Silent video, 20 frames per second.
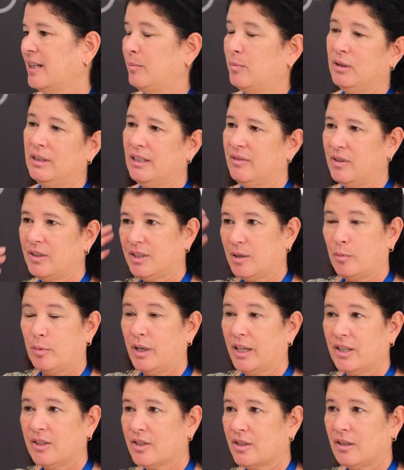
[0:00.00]
And they believe that
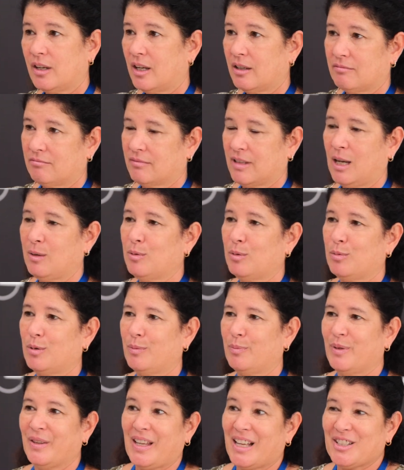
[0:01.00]
their brains are not
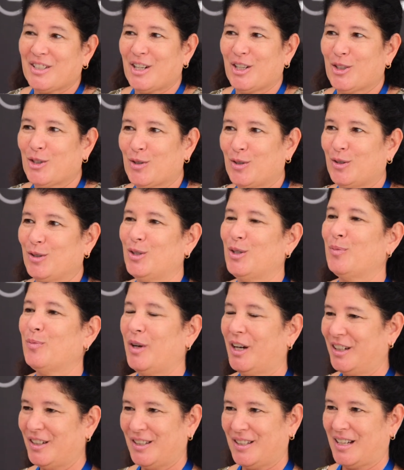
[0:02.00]
capable, but that's not true.
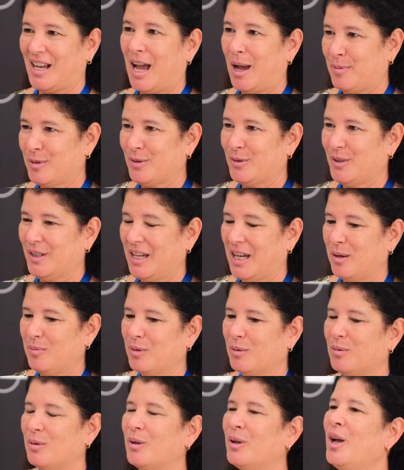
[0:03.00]
Your brain is absolutely
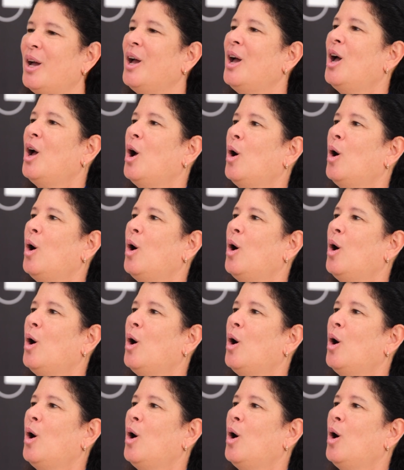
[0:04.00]
capable.